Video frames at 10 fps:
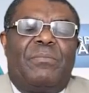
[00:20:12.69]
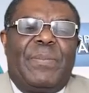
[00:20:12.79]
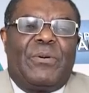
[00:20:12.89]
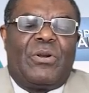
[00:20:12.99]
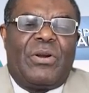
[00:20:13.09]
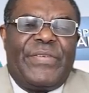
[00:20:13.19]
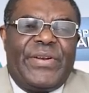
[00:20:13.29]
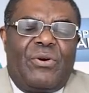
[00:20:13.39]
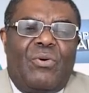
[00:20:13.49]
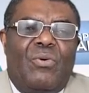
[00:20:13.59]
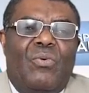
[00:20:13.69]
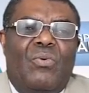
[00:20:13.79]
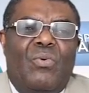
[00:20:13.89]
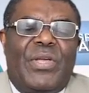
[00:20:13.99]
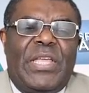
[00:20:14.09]
people don't really know
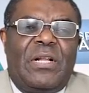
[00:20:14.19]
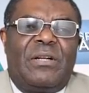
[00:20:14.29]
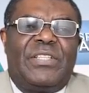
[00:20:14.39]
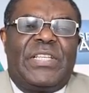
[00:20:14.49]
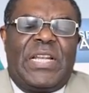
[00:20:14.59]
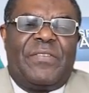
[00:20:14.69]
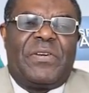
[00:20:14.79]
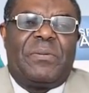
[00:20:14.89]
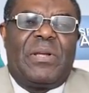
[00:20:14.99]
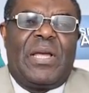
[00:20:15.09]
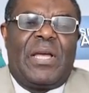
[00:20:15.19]
who killed these 11